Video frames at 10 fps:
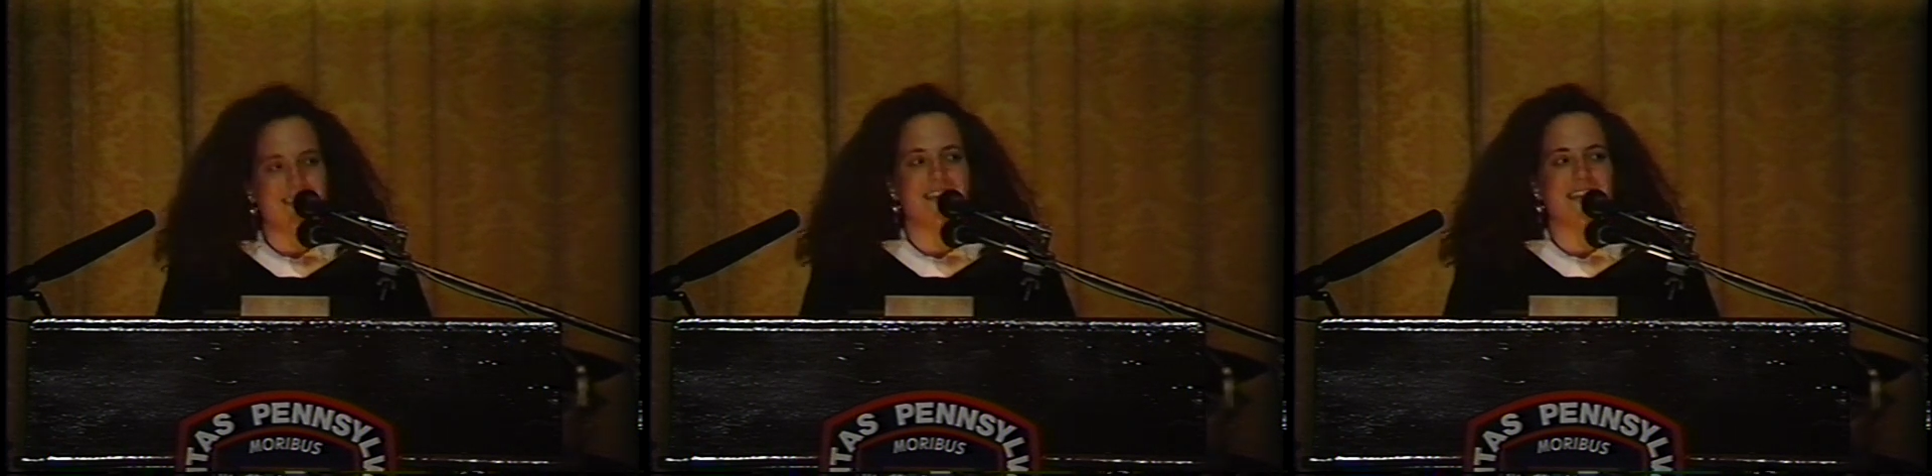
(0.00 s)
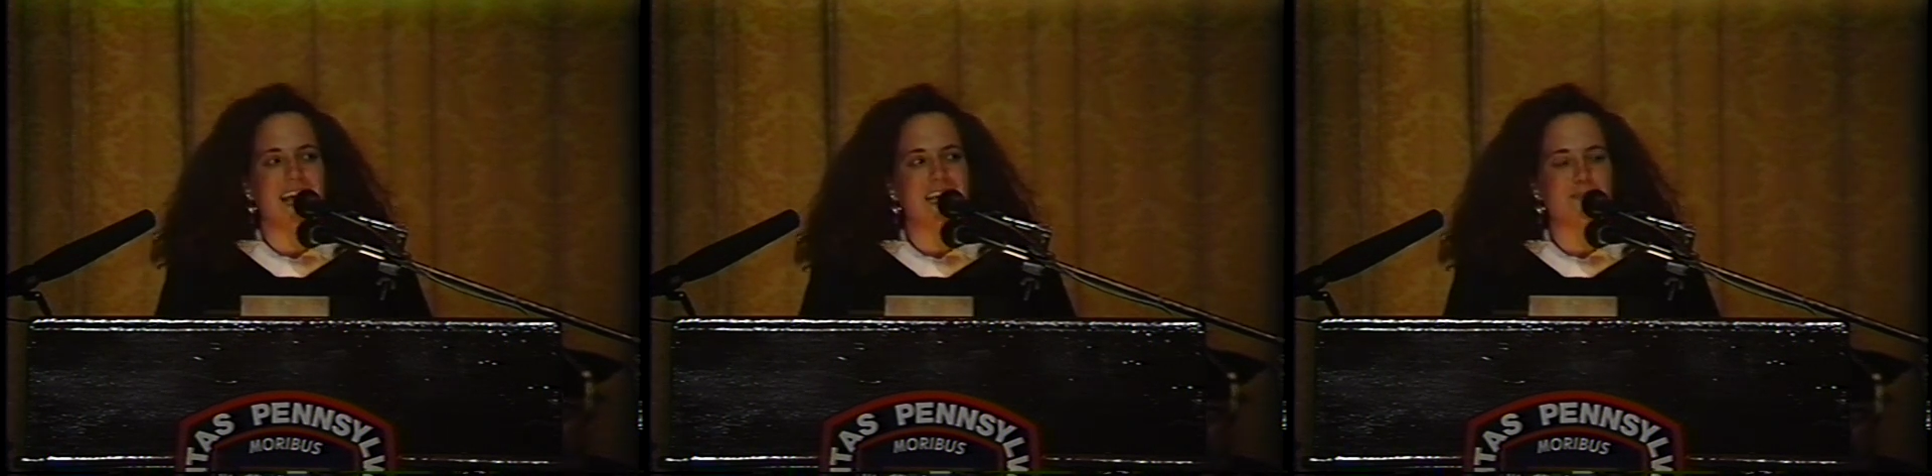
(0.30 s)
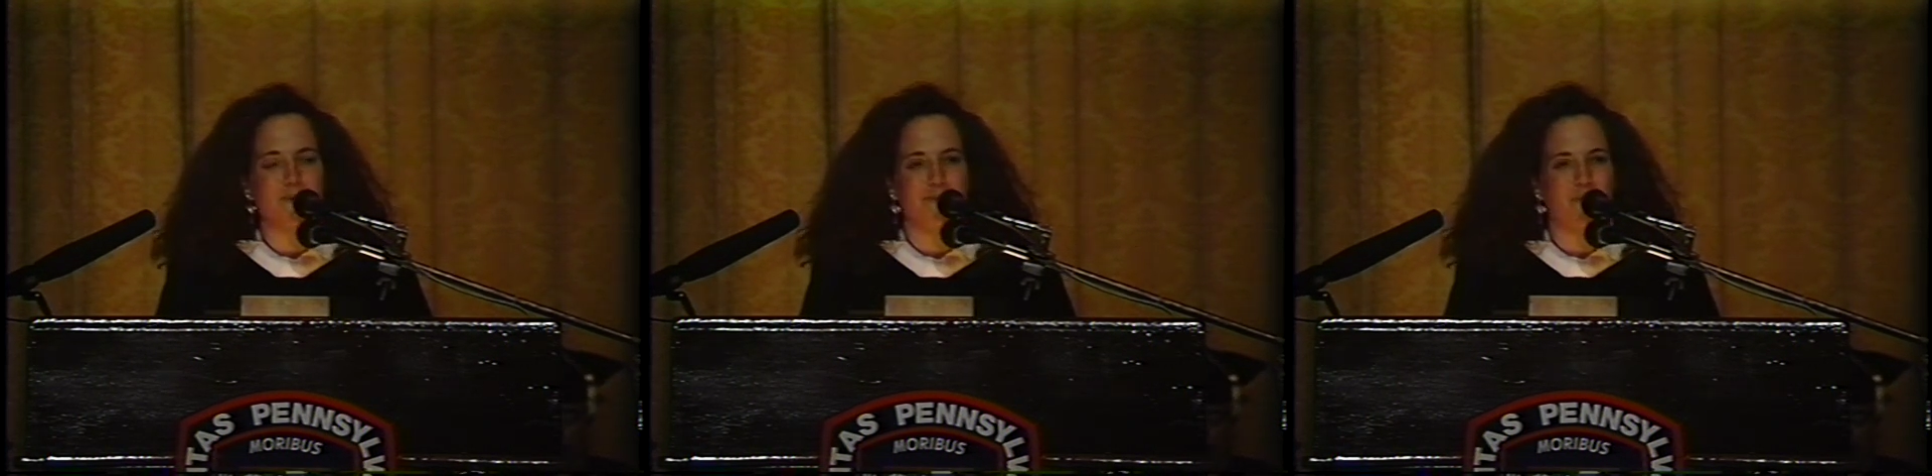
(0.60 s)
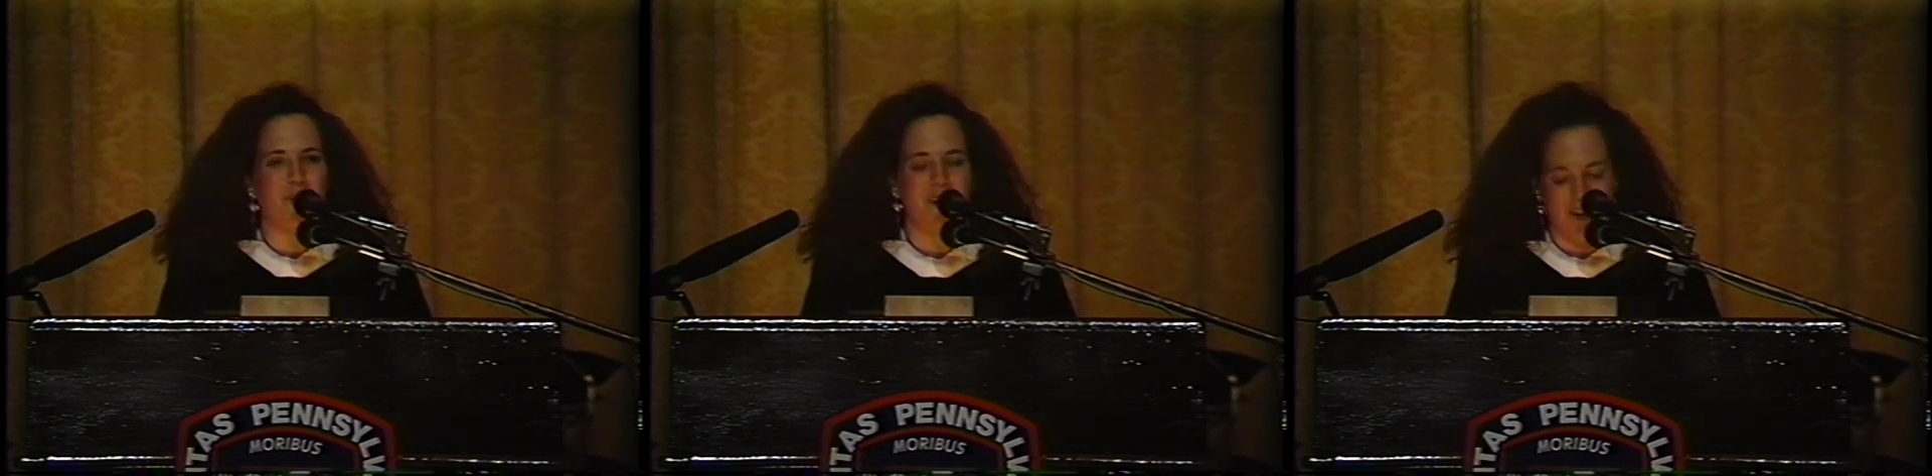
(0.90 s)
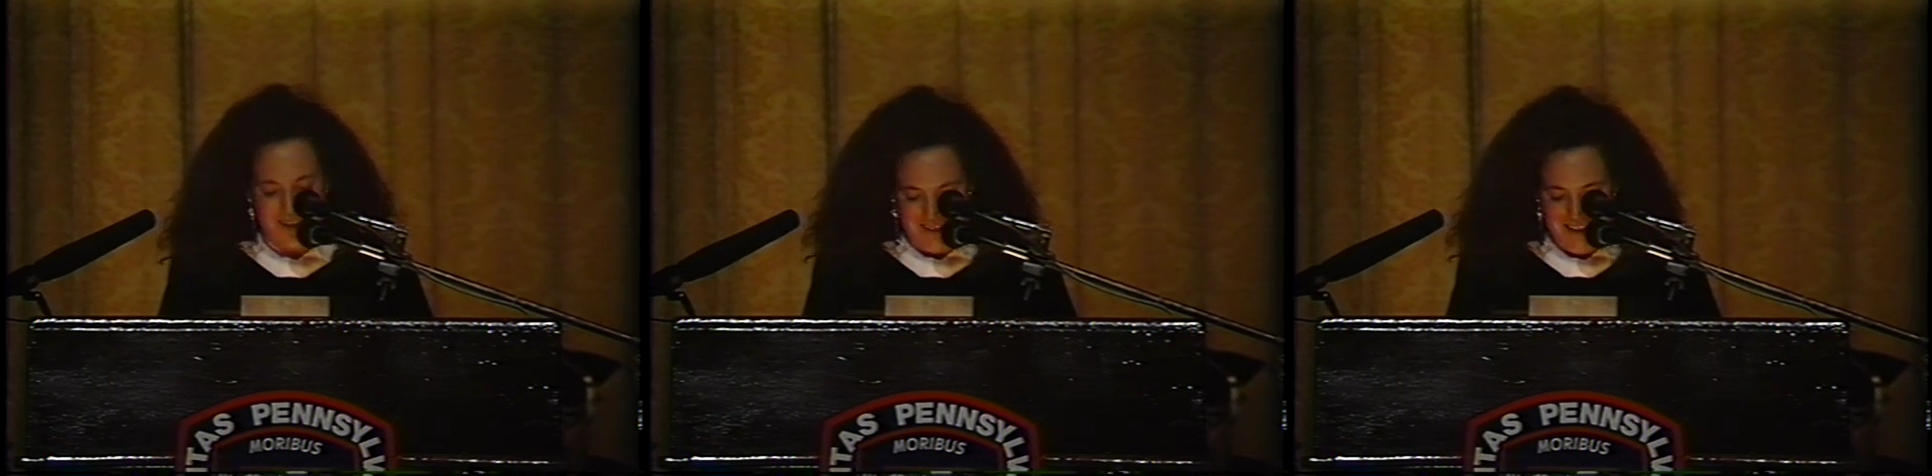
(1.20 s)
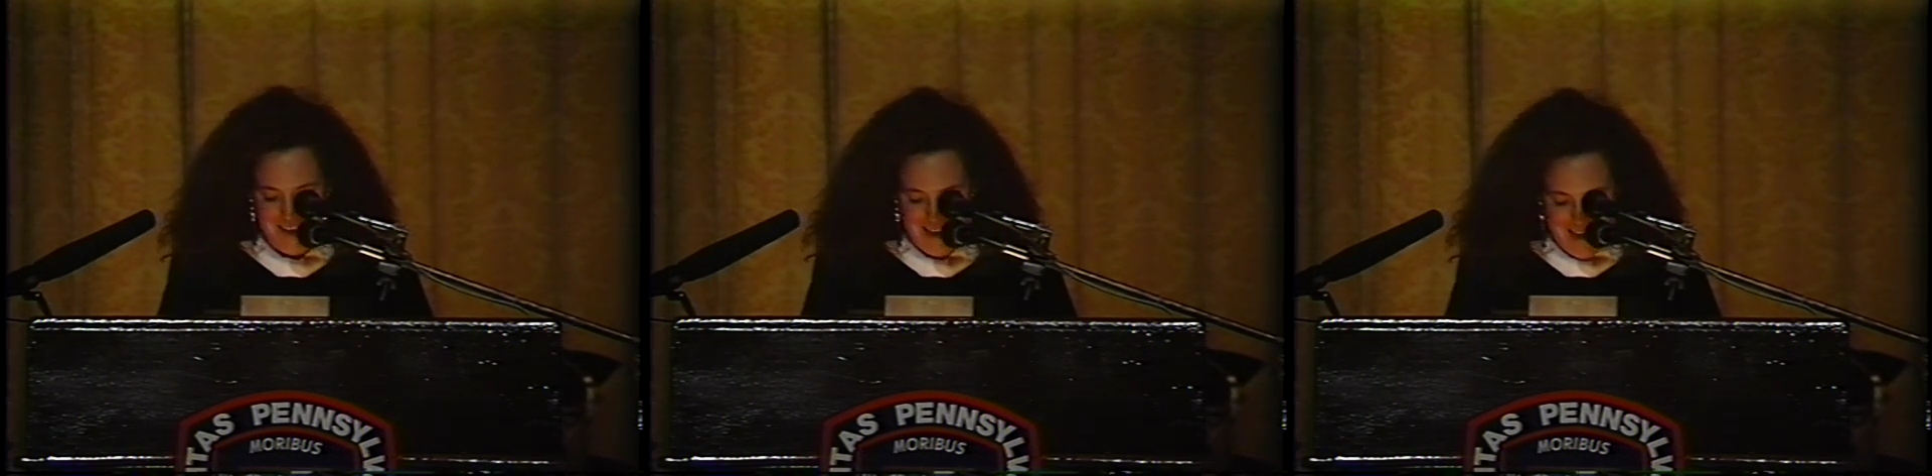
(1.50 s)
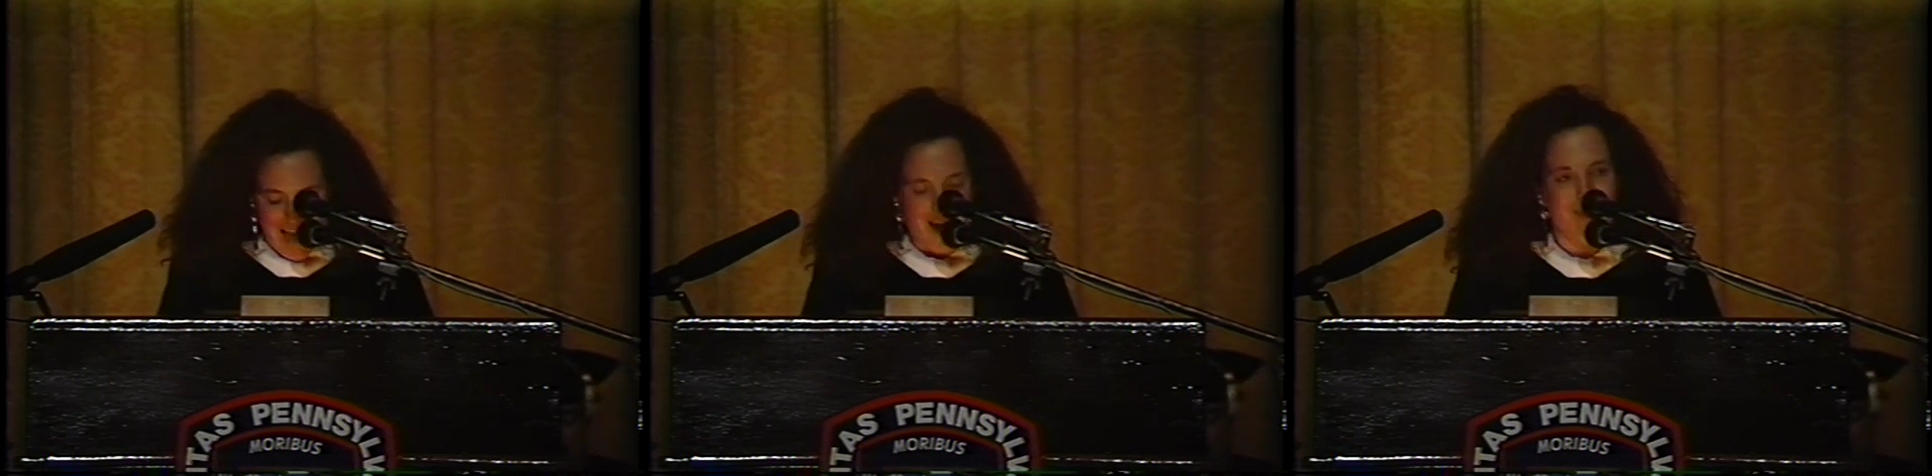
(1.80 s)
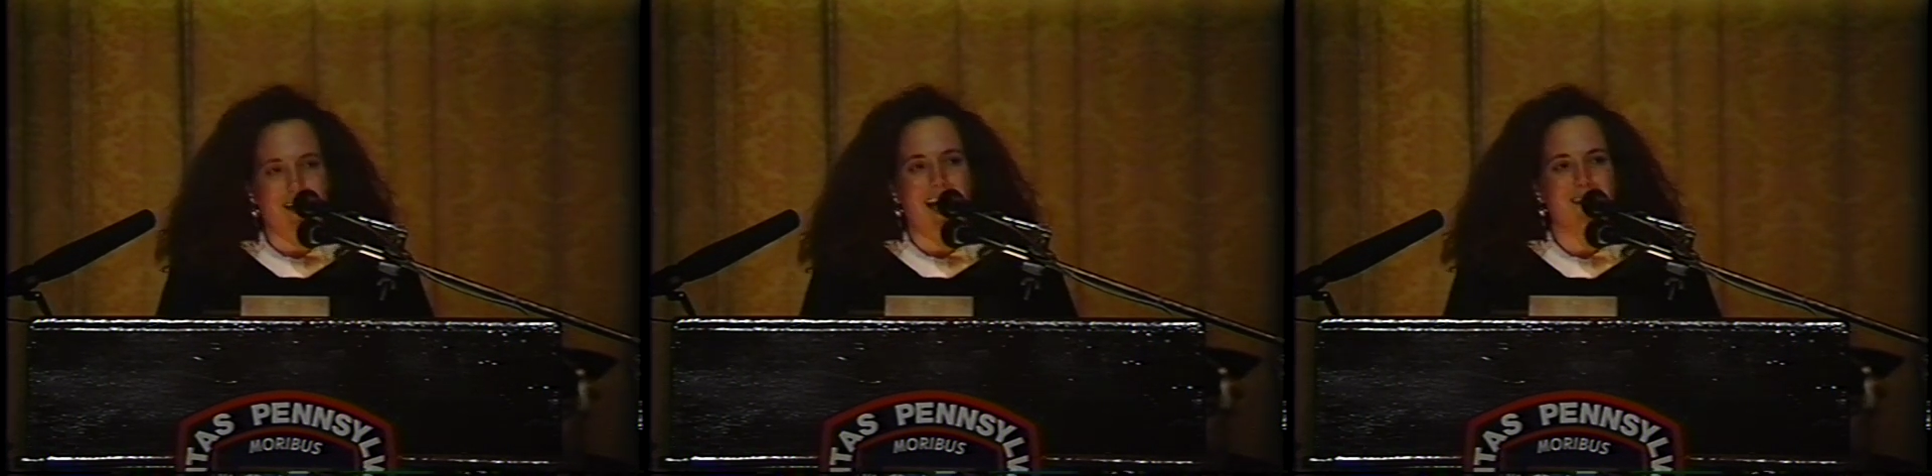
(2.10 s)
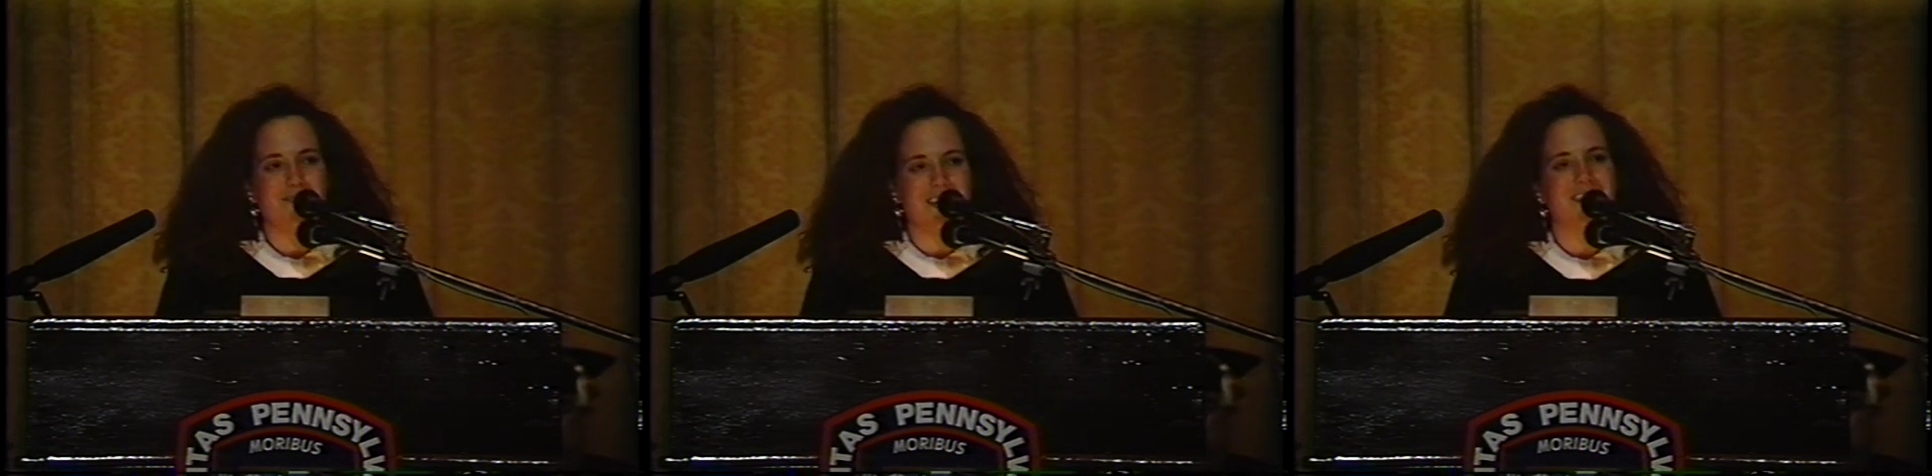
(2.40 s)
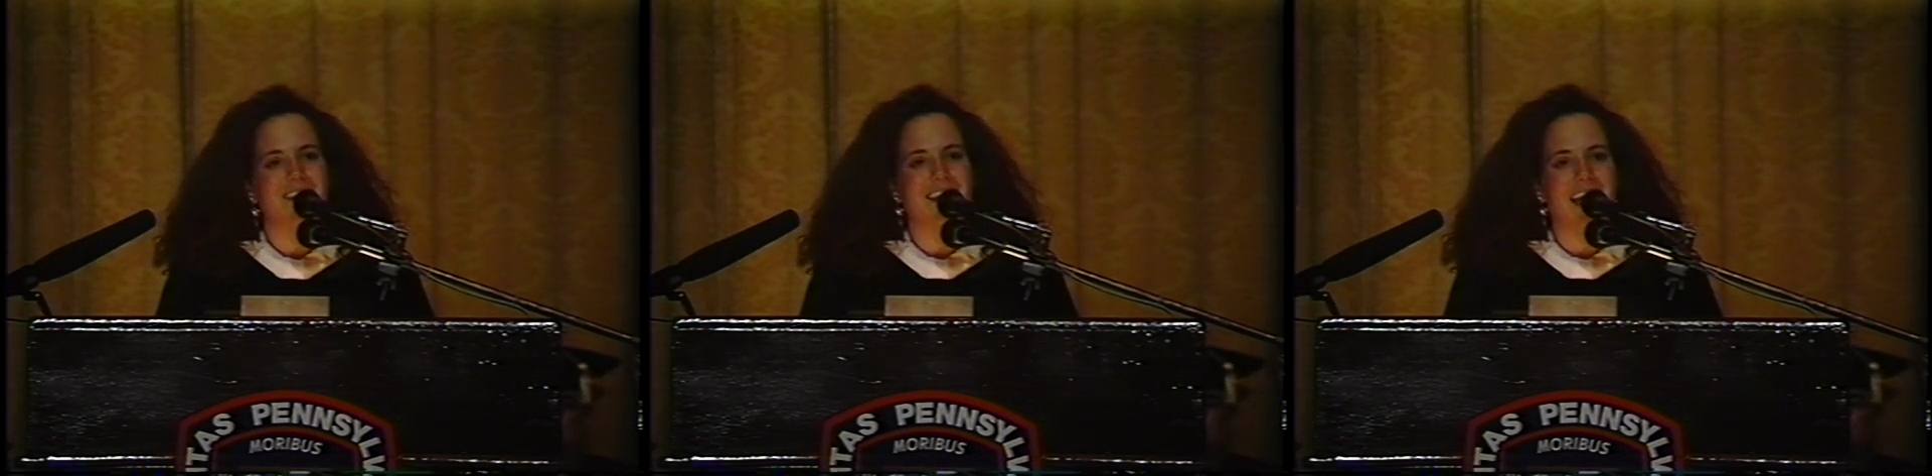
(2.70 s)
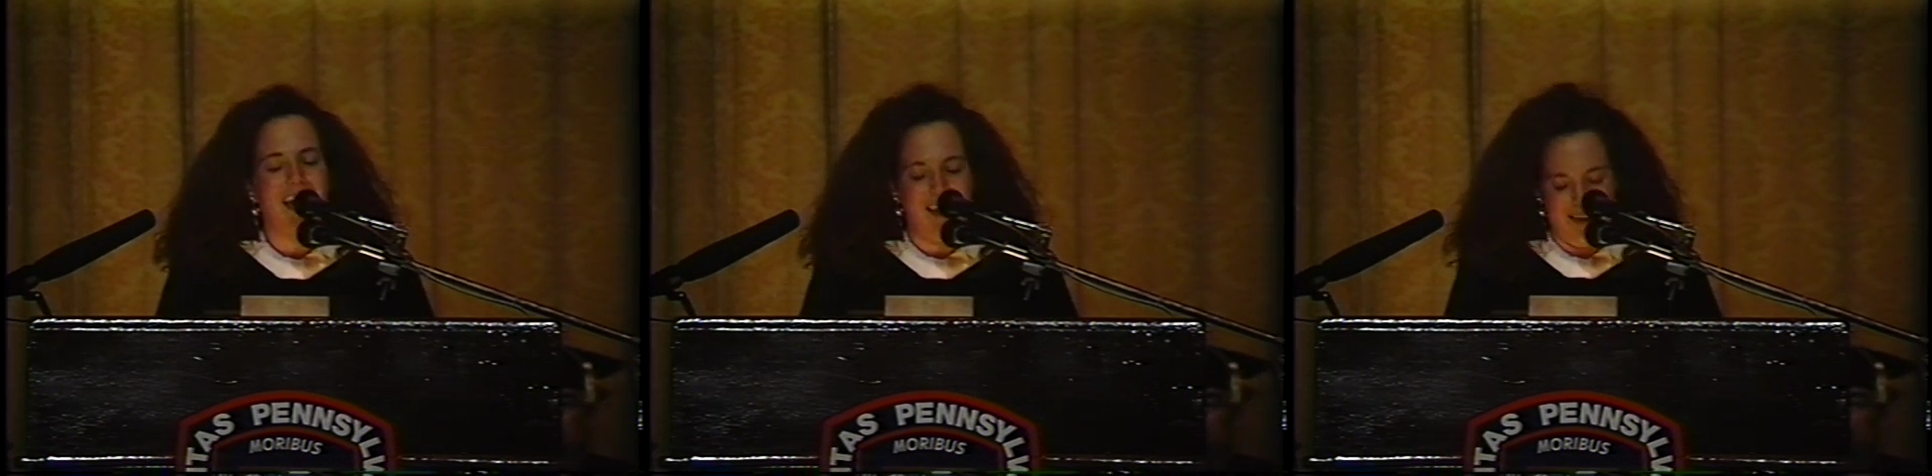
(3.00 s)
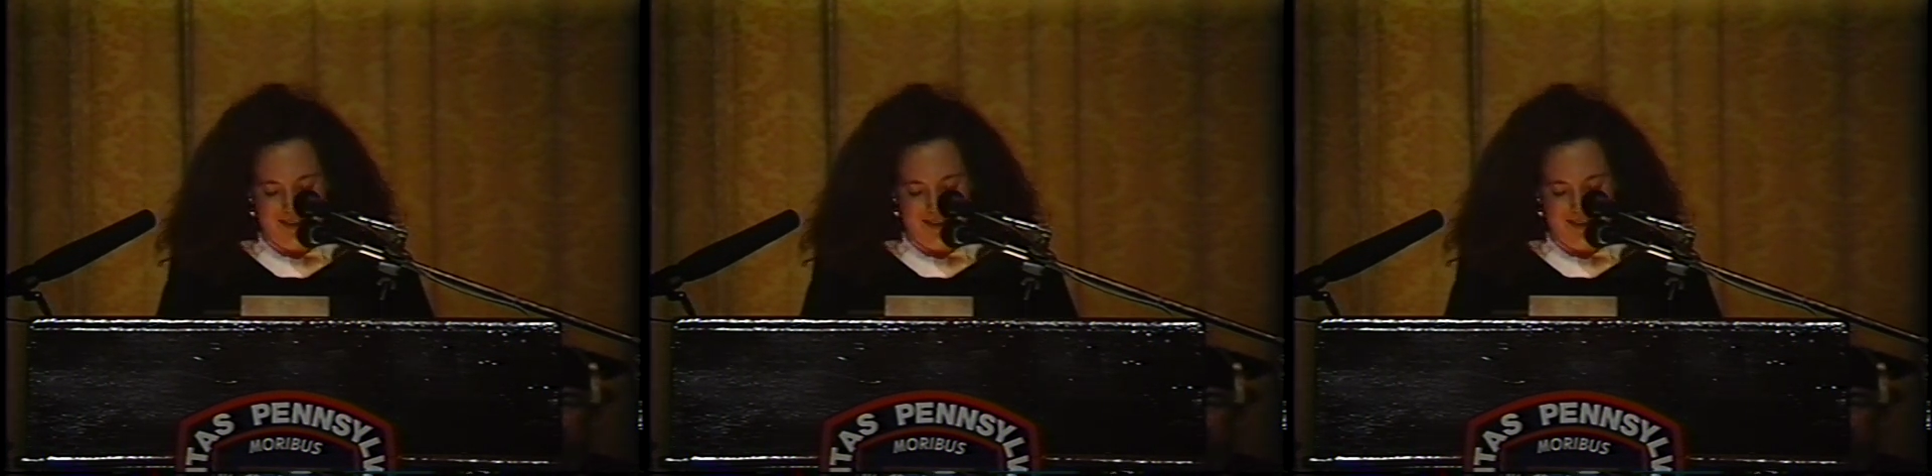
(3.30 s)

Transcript: in the days before I arrived here again,